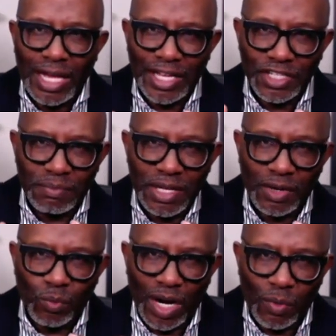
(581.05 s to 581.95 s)
as
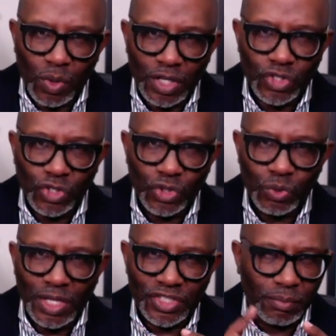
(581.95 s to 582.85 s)
men, what I want us to
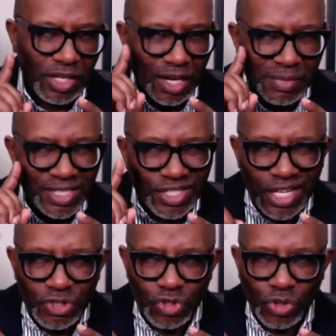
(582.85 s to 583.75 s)
do is to become
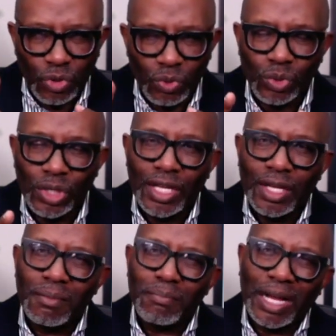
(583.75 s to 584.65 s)
intentional
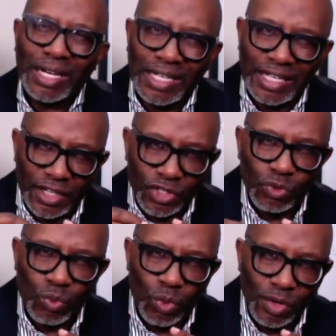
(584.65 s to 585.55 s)
by leaning
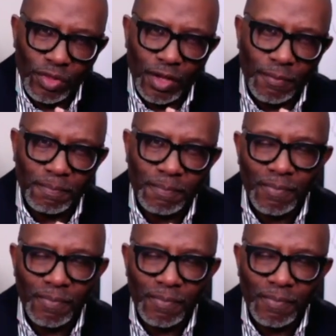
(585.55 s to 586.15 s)
toward them.